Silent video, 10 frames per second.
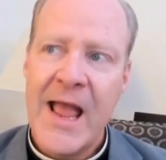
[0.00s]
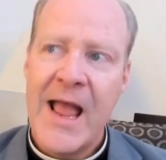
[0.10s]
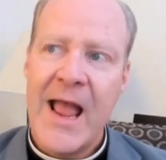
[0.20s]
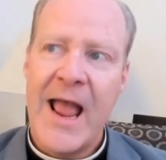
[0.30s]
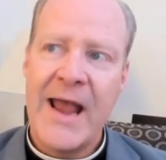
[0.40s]

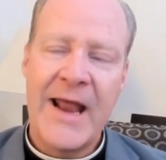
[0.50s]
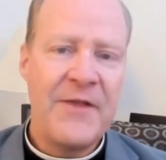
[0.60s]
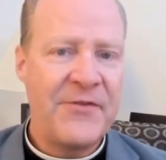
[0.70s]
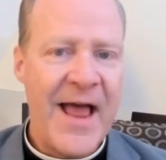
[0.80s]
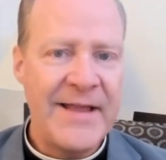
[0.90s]
And I
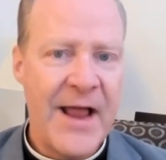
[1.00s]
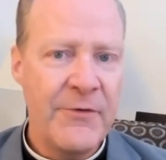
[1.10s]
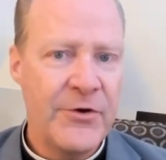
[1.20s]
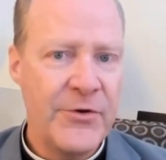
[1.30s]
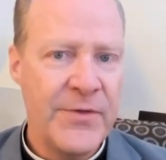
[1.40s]
sat down
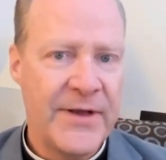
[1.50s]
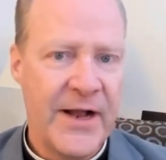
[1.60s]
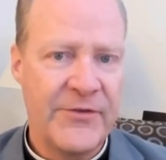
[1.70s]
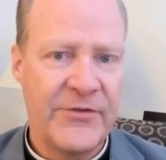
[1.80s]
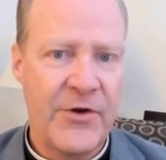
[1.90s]
to do the
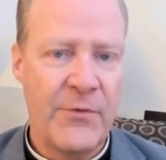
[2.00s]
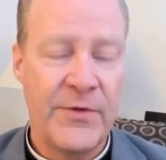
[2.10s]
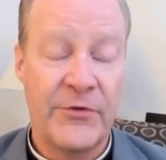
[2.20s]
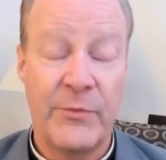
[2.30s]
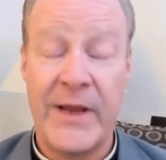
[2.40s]
touchstone
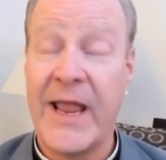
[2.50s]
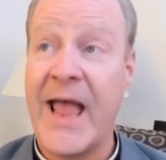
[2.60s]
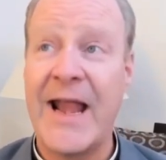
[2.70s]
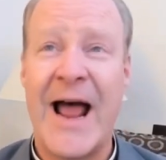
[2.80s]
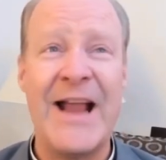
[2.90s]
this week,
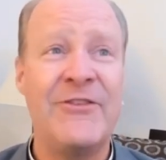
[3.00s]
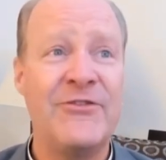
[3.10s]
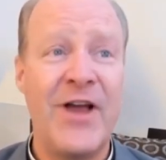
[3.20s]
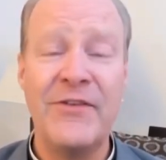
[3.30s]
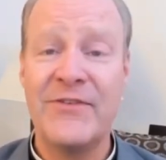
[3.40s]
and I
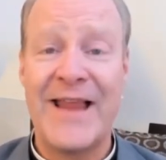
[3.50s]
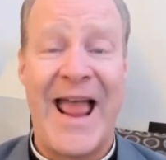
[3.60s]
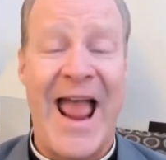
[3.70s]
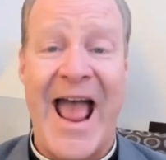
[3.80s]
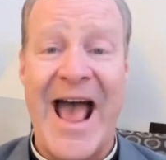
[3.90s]
just
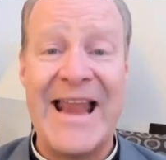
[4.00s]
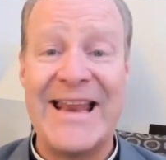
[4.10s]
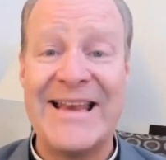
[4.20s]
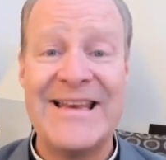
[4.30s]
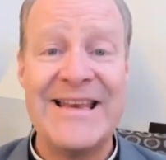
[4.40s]

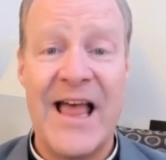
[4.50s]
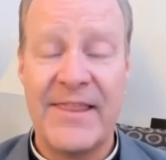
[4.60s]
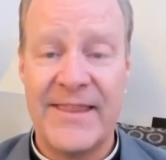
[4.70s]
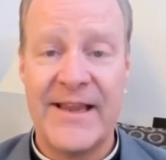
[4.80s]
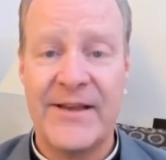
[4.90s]
had
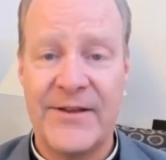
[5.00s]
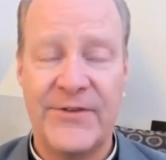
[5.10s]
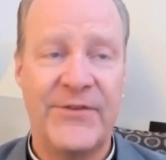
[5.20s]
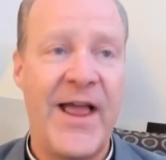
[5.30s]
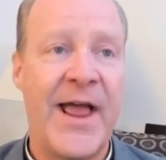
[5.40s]
nothing to
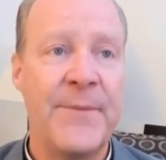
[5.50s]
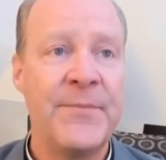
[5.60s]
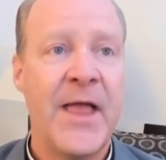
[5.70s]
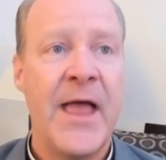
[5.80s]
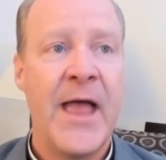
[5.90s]
say.
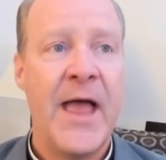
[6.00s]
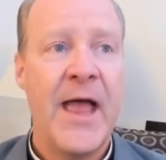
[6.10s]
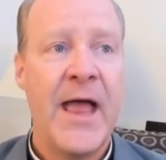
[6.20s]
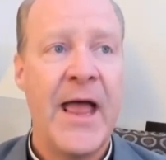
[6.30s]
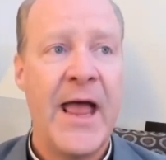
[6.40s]

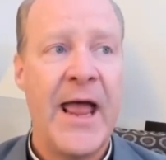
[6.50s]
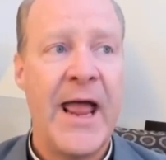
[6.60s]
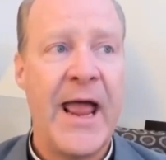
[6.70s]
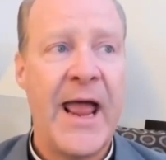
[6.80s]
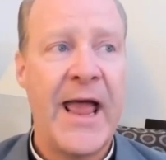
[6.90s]

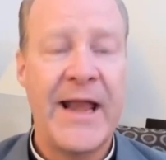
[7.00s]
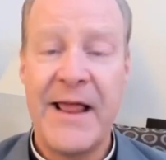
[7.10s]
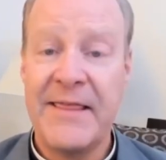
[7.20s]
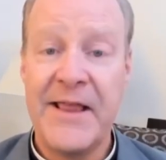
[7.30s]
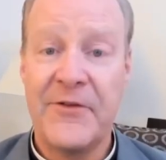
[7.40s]
And I
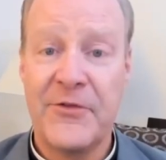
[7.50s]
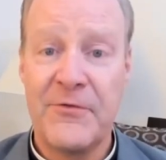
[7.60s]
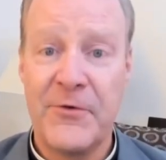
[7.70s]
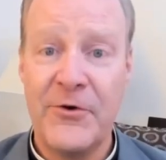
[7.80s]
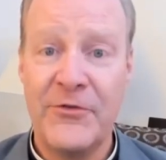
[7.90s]
think it's the
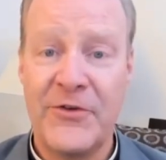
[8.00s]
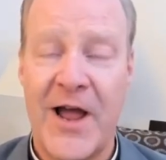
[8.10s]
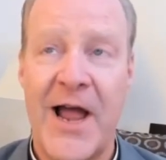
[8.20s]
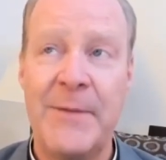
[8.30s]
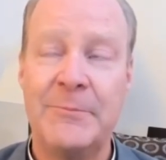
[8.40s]
first time